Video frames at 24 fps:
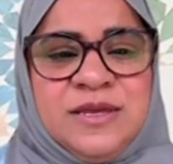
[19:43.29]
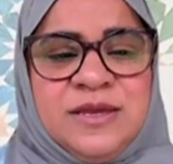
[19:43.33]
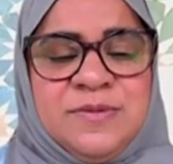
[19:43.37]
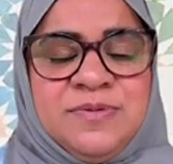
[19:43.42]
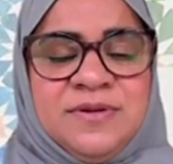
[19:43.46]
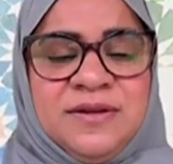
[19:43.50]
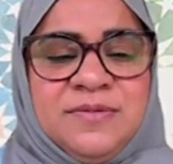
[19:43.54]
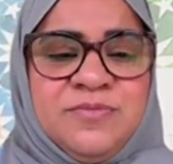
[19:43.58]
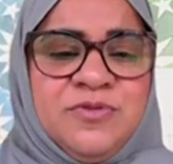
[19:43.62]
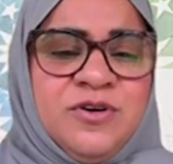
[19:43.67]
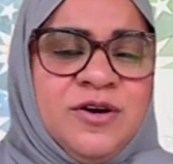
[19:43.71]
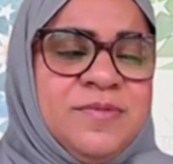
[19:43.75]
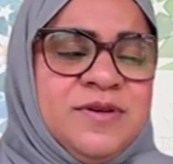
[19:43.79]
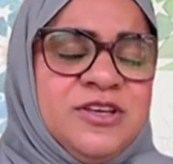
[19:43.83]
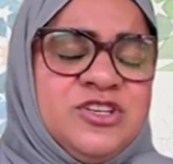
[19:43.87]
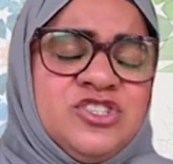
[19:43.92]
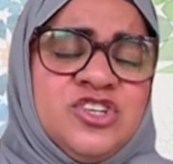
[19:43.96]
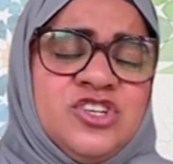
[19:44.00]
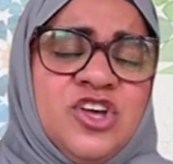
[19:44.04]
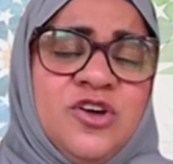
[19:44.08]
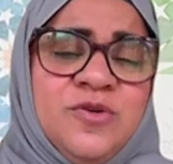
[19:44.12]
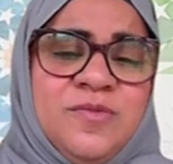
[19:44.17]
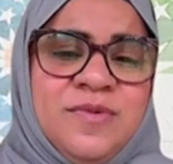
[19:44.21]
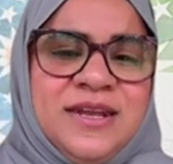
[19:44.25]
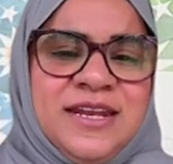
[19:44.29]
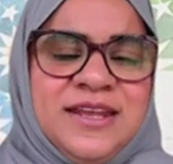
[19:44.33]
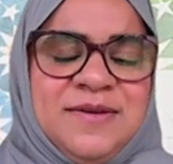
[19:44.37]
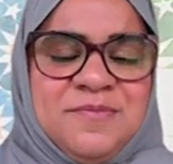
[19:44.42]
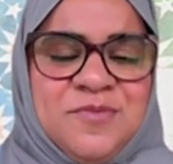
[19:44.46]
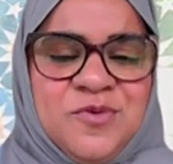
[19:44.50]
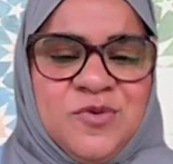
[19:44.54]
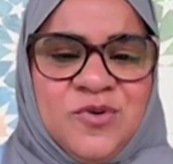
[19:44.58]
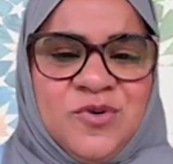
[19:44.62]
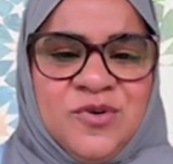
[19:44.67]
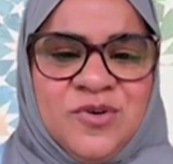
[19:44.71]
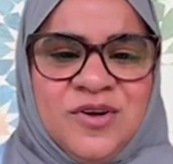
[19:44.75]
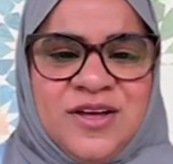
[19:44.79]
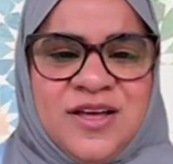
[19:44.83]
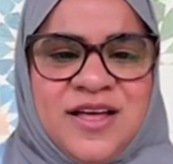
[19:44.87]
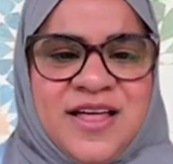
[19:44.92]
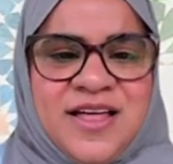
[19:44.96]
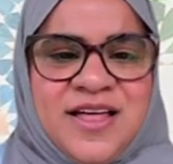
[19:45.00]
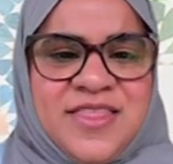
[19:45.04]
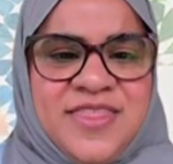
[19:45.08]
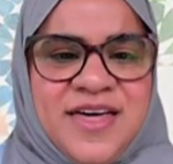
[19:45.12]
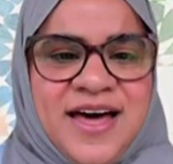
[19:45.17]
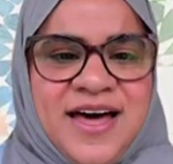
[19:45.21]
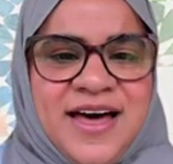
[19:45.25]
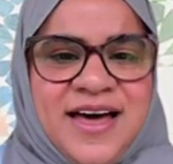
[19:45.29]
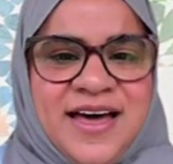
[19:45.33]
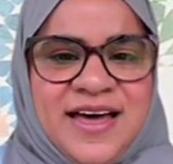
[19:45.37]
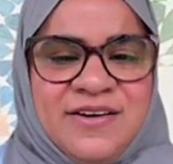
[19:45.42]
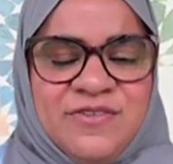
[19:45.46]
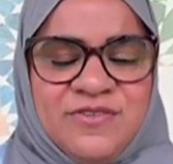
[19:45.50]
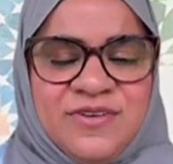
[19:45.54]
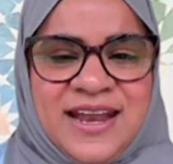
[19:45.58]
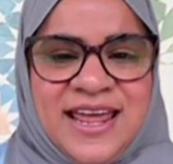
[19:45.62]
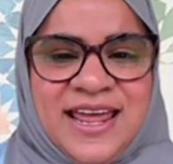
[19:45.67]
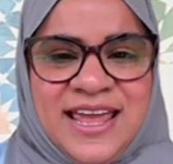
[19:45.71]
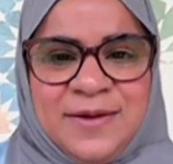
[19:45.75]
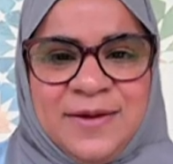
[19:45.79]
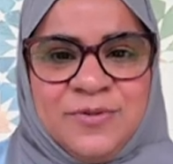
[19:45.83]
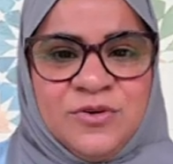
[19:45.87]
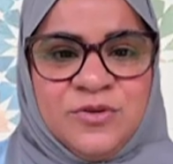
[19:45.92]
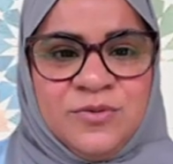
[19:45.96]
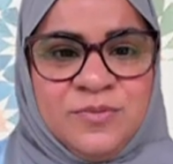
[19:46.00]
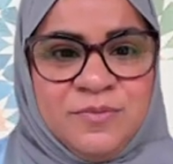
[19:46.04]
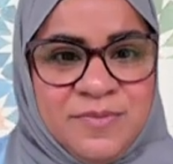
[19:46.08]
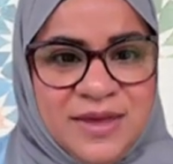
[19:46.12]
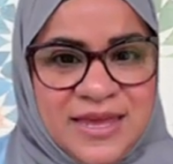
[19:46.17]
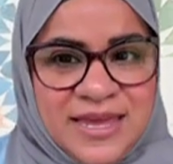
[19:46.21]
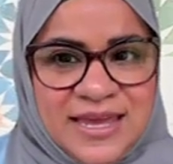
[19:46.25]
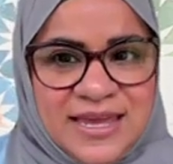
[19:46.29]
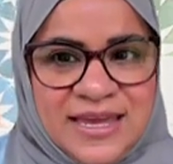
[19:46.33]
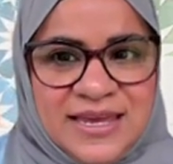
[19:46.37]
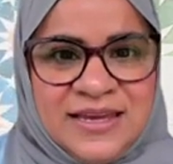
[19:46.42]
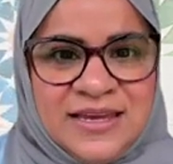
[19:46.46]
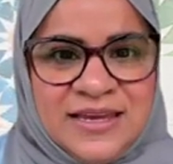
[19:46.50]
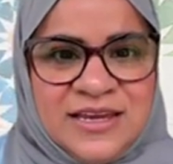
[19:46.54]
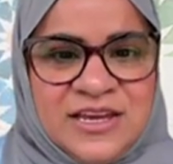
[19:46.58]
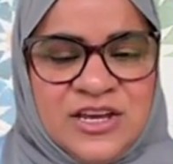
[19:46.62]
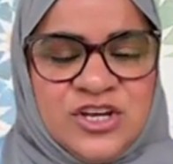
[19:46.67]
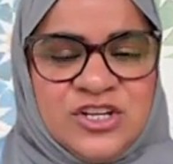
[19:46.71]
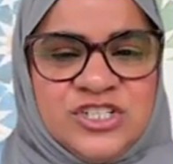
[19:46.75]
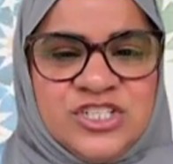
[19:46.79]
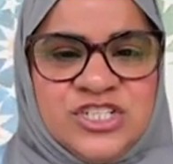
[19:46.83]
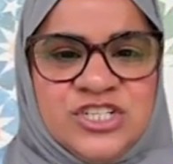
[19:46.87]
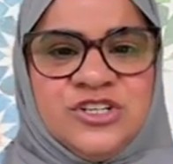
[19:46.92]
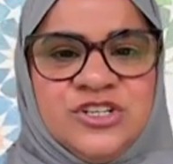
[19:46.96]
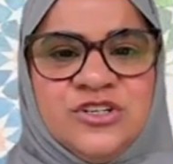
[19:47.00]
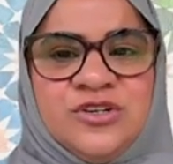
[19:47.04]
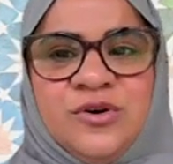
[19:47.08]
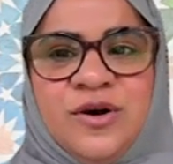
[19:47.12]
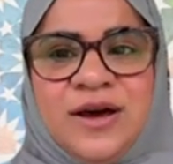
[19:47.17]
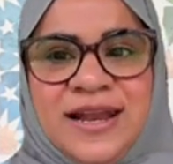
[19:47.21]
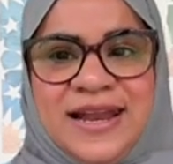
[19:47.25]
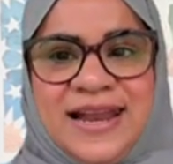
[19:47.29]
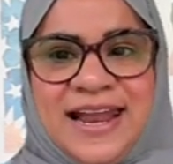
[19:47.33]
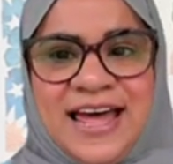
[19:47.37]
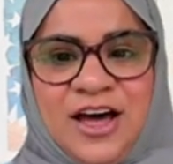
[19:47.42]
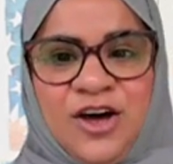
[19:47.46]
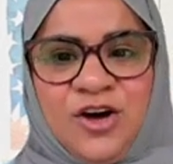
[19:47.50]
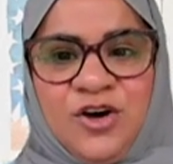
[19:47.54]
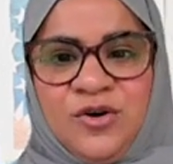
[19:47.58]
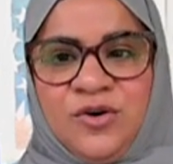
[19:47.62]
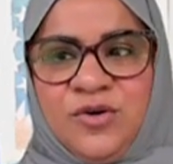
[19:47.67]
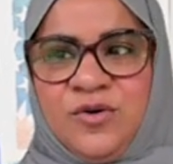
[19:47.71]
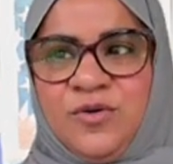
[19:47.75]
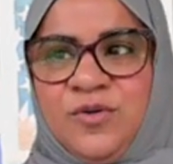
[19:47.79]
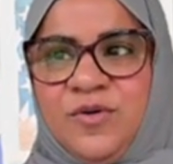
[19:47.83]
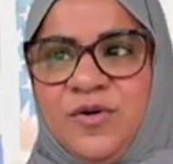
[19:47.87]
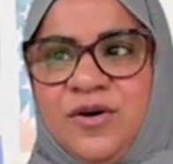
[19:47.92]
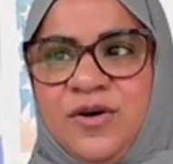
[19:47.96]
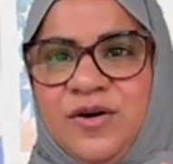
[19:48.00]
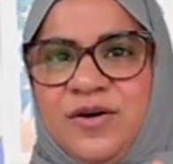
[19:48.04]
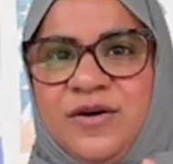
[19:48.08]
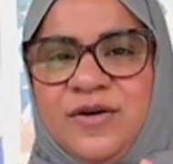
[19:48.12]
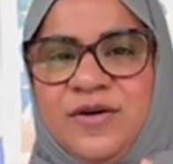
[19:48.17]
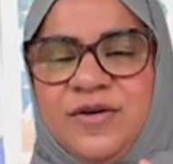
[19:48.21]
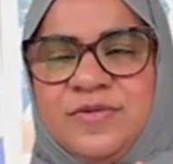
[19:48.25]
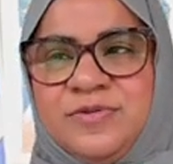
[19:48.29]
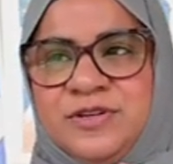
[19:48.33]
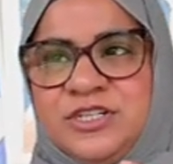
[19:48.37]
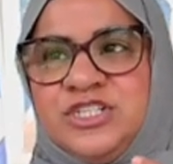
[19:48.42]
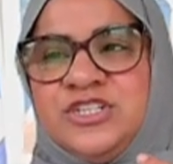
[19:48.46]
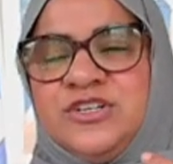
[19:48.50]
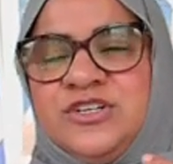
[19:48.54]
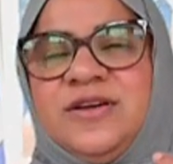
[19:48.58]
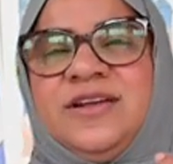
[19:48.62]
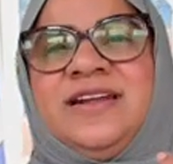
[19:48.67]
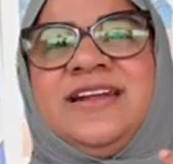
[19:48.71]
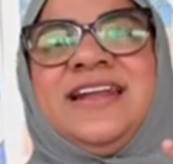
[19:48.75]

I value all of these people and probably so many more that have enabled me to